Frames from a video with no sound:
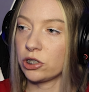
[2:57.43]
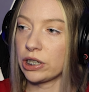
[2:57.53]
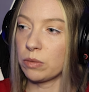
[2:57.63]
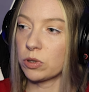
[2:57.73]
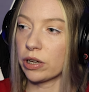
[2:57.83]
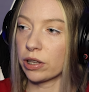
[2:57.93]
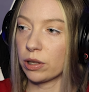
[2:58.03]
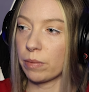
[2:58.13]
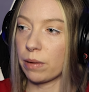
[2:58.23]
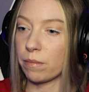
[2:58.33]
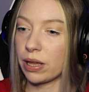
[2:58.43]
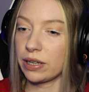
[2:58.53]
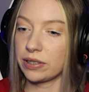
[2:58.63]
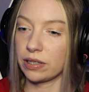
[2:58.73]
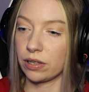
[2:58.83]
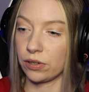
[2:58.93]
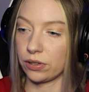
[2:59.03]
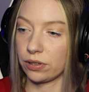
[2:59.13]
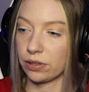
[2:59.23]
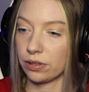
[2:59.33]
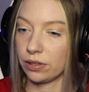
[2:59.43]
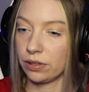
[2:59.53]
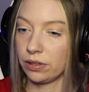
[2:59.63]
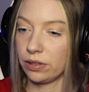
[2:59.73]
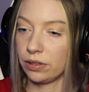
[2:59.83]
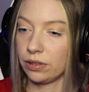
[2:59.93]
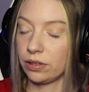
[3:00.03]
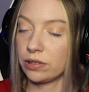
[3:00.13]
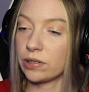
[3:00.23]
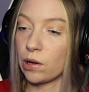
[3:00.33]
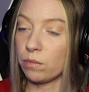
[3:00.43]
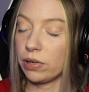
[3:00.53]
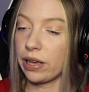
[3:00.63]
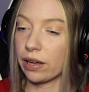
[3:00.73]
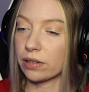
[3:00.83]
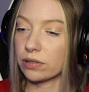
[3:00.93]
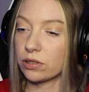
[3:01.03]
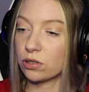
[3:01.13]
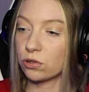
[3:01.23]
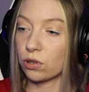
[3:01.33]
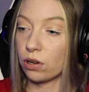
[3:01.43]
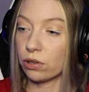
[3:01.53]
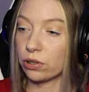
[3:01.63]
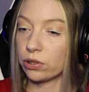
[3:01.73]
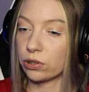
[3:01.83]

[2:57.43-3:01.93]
She keeps talking about medicine here. Some, yeah, strong